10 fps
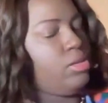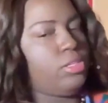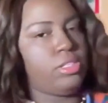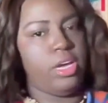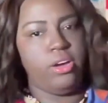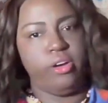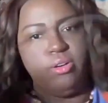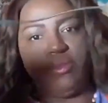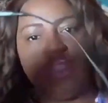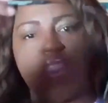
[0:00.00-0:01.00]

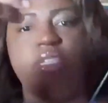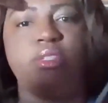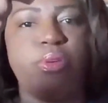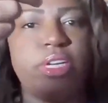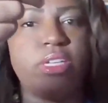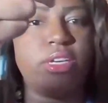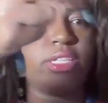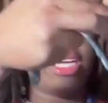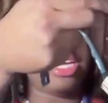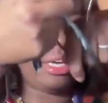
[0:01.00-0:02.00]
So this is what it
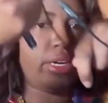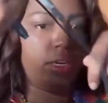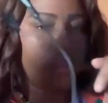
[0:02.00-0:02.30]
looks like.